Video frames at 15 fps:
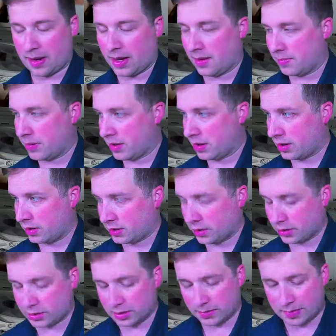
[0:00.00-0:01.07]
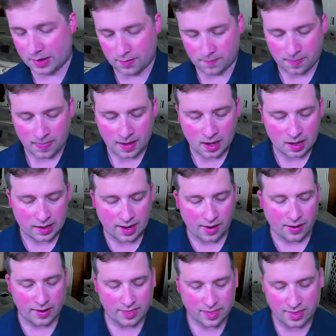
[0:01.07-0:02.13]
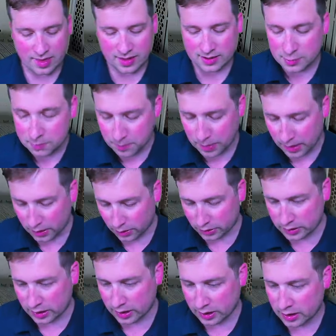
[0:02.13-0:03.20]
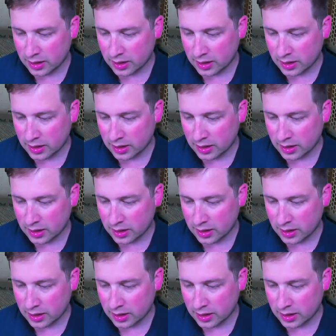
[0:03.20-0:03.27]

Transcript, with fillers: and put it onto your CPU. Now in this build,